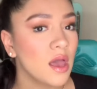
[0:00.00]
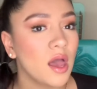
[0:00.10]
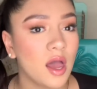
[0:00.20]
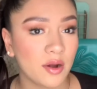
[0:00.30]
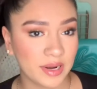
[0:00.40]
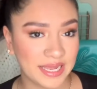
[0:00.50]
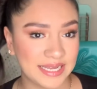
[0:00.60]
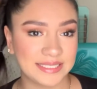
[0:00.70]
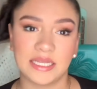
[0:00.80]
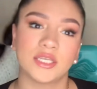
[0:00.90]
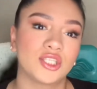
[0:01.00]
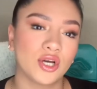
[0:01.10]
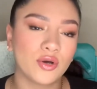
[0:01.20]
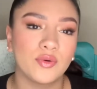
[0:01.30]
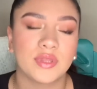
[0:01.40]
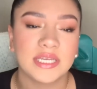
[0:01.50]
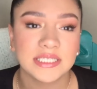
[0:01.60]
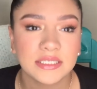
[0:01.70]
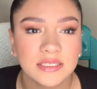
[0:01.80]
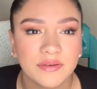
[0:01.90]
All right, guys, so this
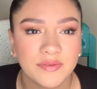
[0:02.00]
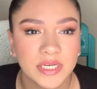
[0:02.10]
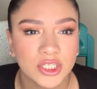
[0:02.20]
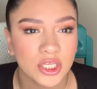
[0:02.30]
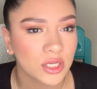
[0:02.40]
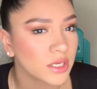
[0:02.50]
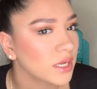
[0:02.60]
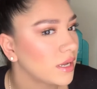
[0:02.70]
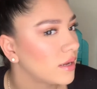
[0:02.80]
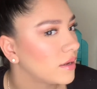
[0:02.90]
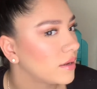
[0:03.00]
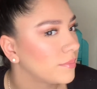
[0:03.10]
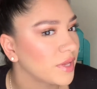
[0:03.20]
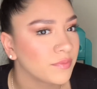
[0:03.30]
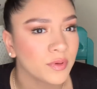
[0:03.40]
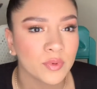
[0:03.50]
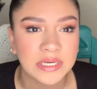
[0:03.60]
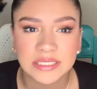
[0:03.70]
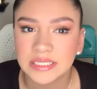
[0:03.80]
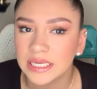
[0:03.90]
is the finished look. If you want to
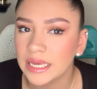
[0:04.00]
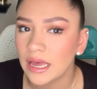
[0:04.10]
see how